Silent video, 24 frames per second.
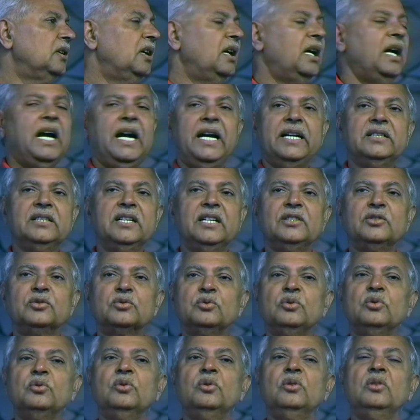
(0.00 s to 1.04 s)
And the
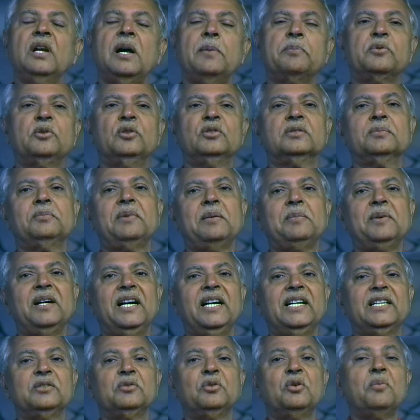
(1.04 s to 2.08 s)
school, of course, Baba
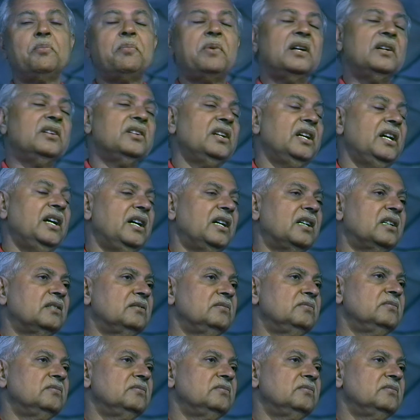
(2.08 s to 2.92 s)
had opened there.